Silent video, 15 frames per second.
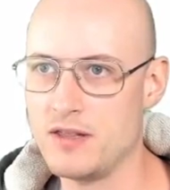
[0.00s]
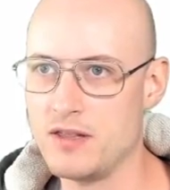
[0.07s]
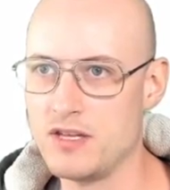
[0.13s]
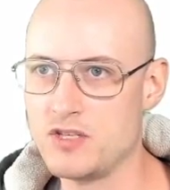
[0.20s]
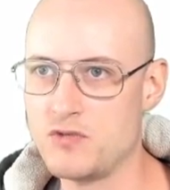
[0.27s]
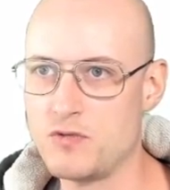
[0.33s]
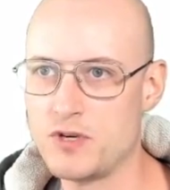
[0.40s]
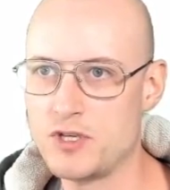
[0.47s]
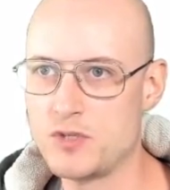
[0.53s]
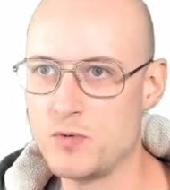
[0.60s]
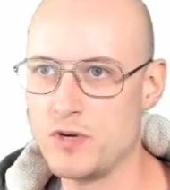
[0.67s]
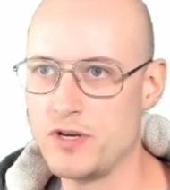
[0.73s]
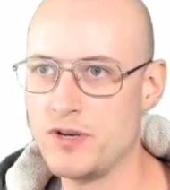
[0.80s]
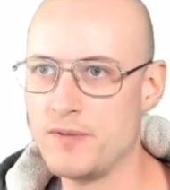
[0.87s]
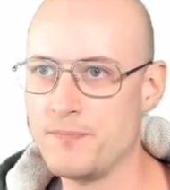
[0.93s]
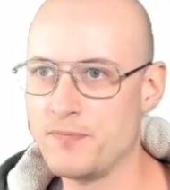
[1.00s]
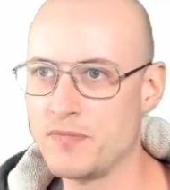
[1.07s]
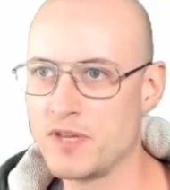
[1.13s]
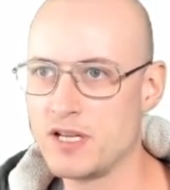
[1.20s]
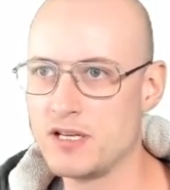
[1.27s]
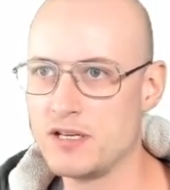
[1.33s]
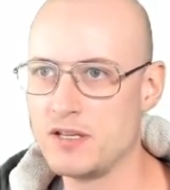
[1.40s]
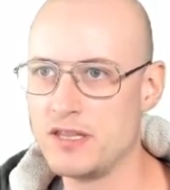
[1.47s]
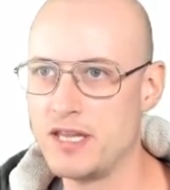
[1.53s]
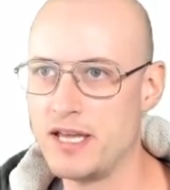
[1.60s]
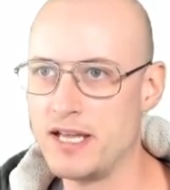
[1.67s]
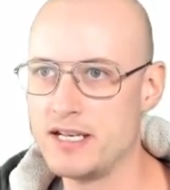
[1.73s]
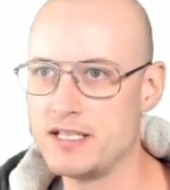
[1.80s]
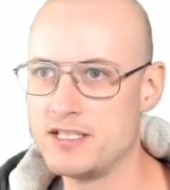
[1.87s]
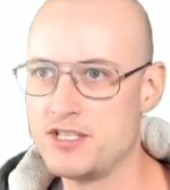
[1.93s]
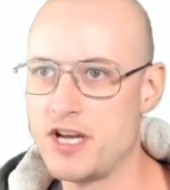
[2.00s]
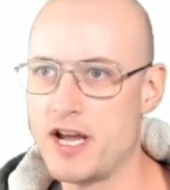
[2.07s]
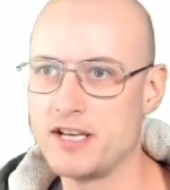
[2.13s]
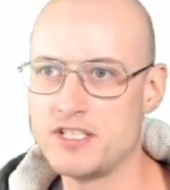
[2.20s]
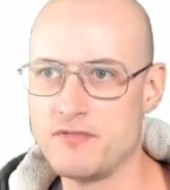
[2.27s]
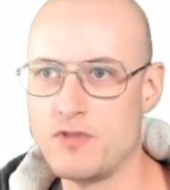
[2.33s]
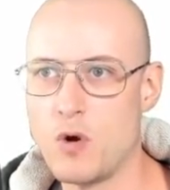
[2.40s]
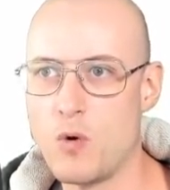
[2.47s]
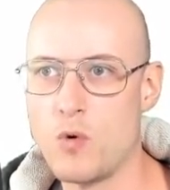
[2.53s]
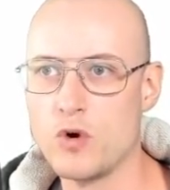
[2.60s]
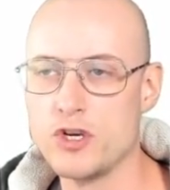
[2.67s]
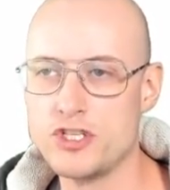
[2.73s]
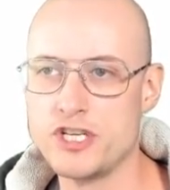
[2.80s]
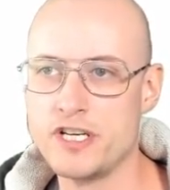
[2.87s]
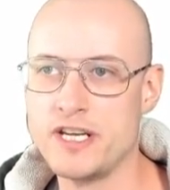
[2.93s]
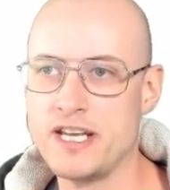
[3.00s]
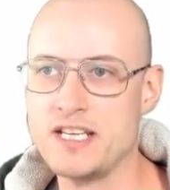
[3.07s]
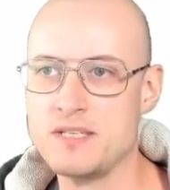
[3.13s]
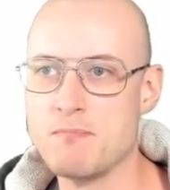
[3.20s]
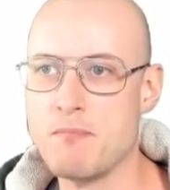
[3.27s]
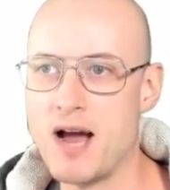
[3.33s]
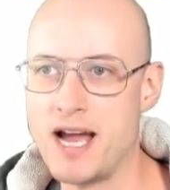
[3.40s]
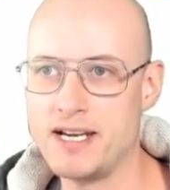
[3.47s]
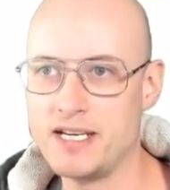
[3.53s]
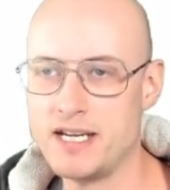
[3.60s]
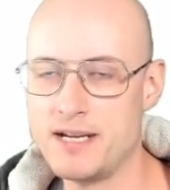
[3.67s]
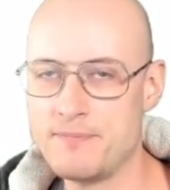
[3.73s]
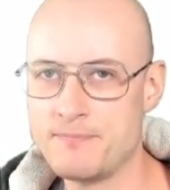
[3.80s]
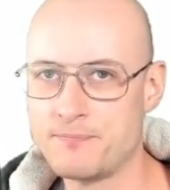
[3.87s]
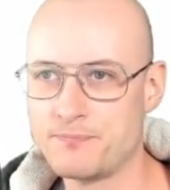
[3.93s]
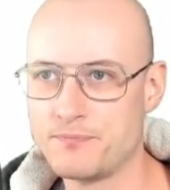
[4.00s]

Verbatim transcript: this first one that checks if the origin is binding.